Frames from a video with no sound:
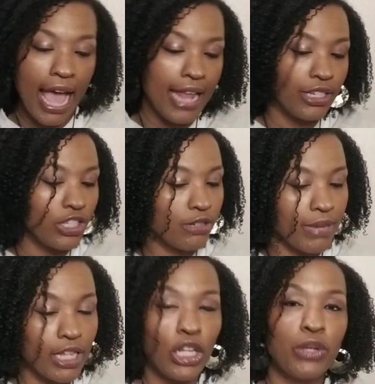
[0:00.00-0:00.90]
added to
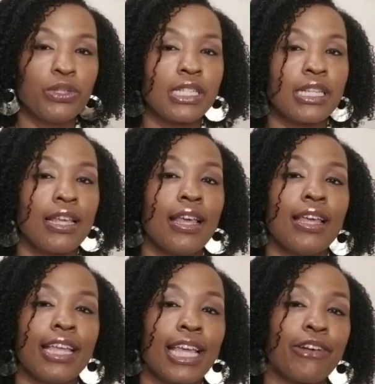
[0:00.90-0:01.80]
my Lo
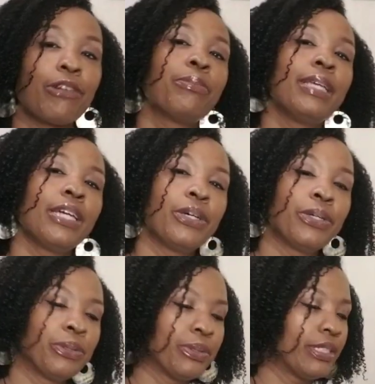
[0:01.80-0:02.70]

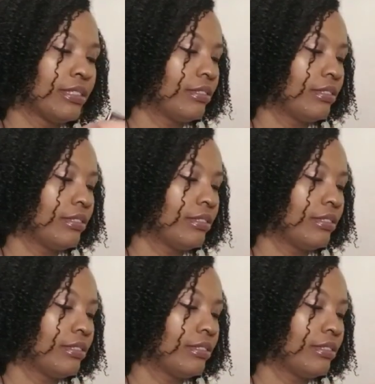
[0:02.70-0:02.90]
Scarabeo